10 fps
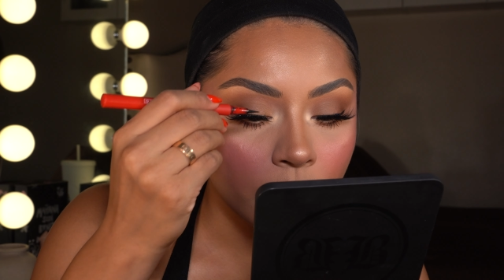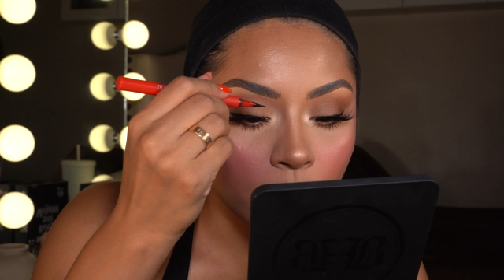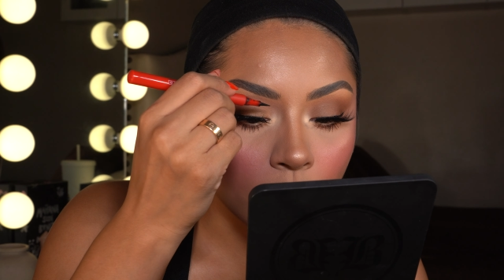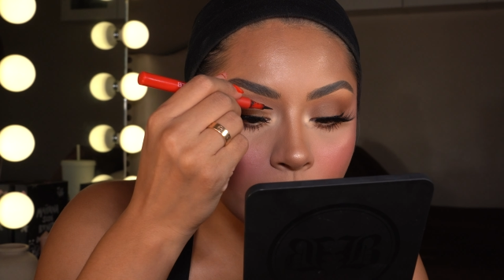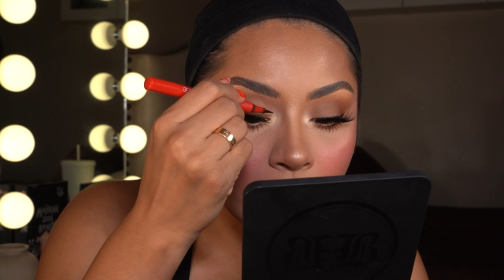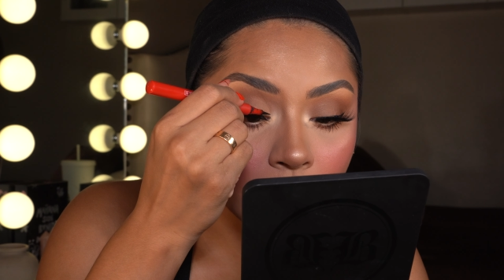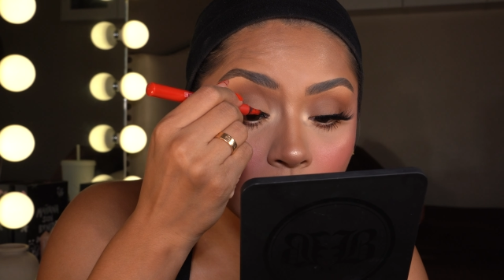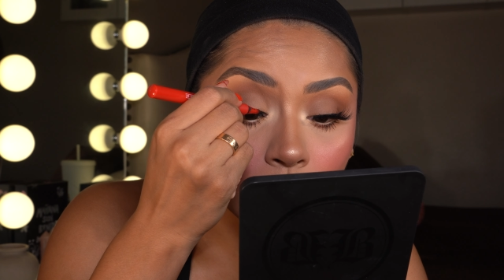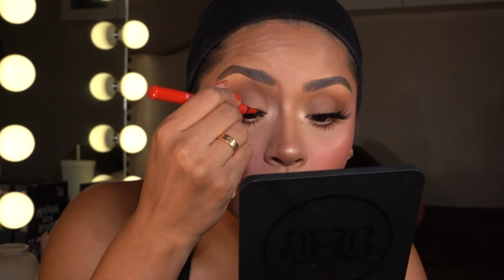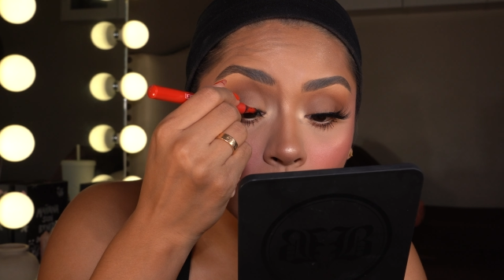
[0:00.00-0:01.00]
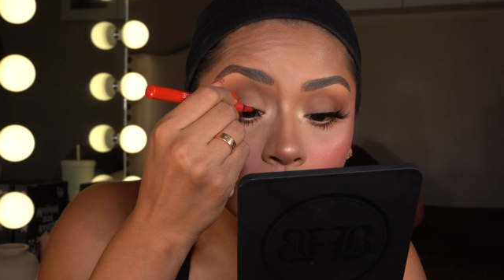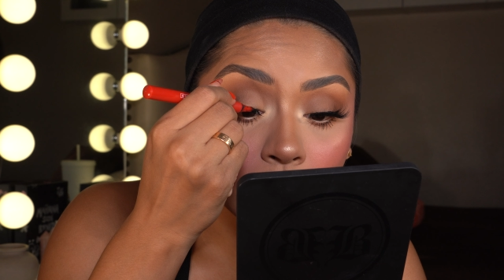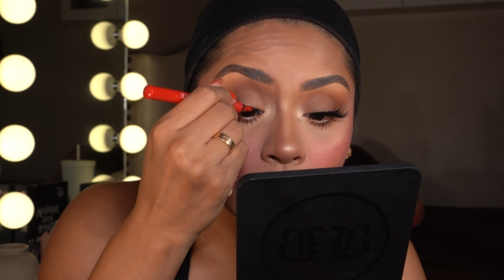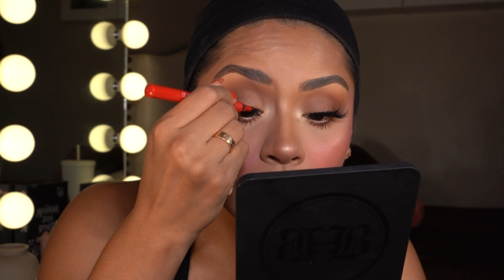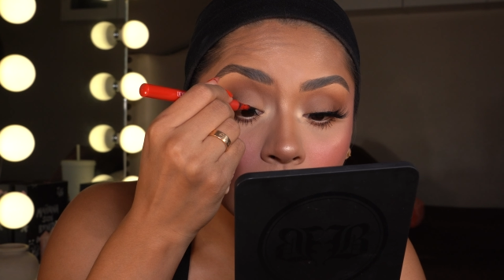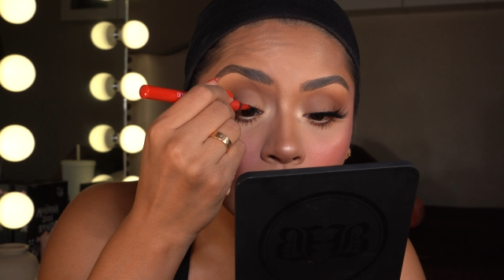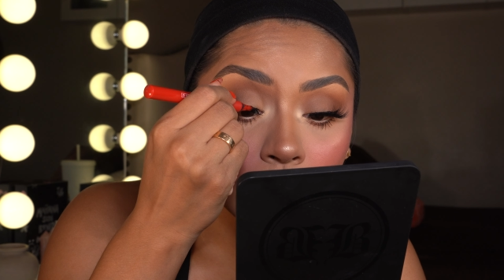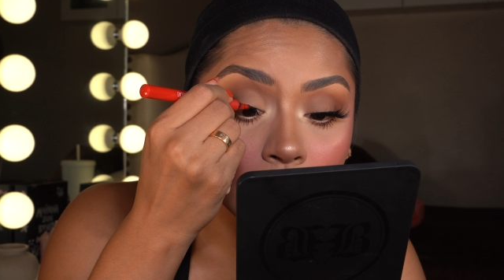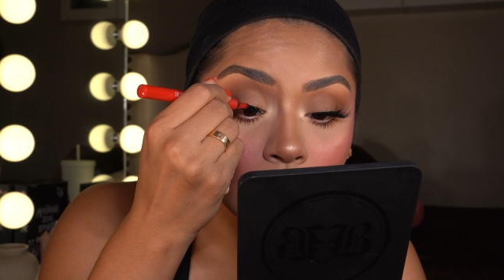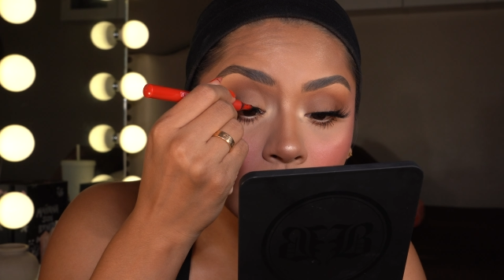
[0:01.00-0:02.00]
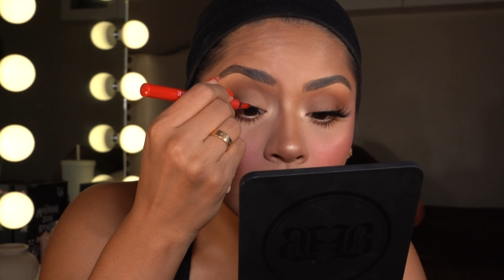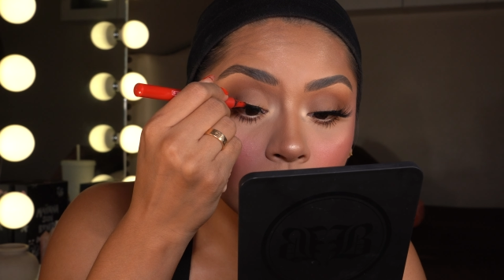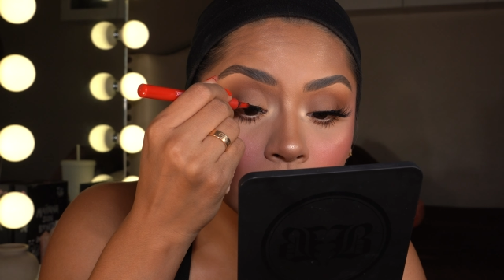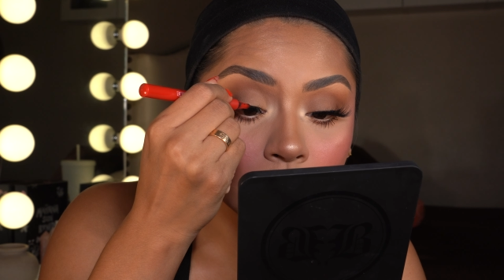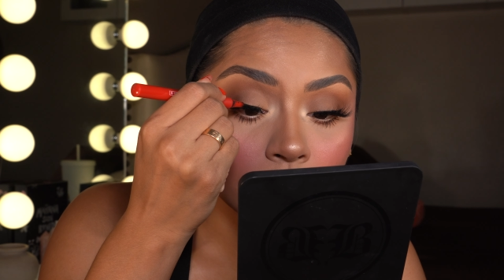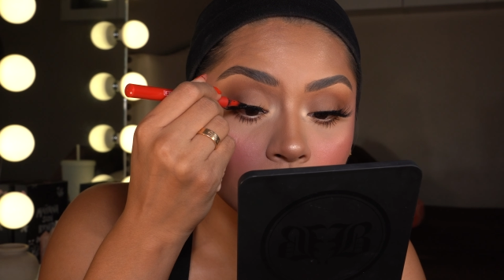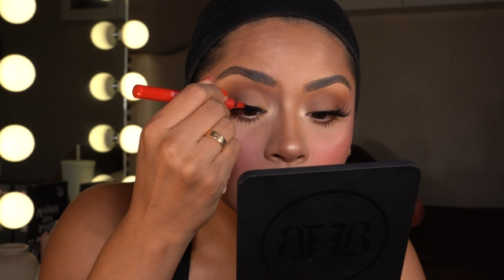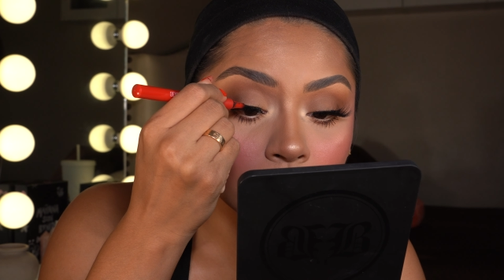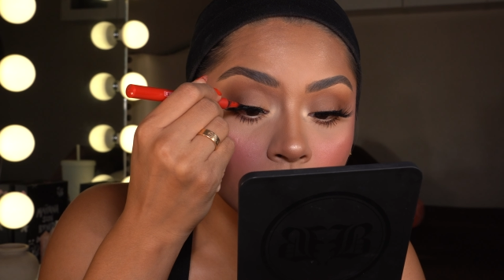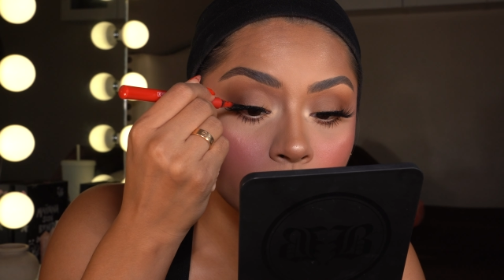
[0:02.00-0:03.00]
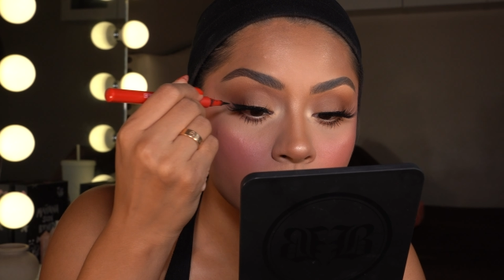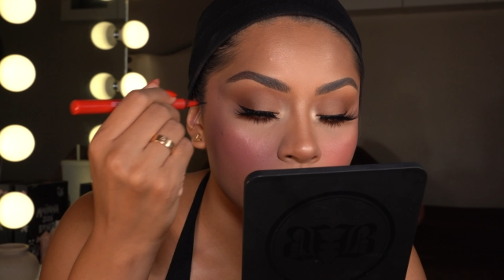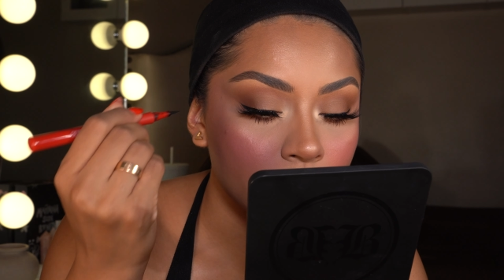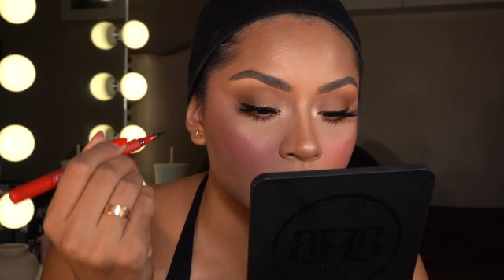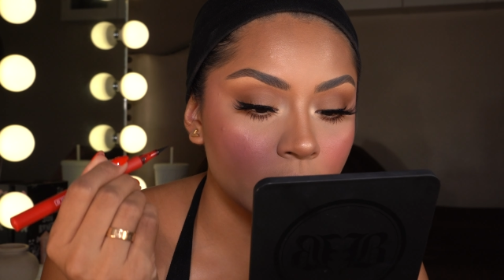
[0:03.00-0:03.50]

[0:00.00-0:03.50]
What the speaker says: for my inner corner. I don't use shimmer shades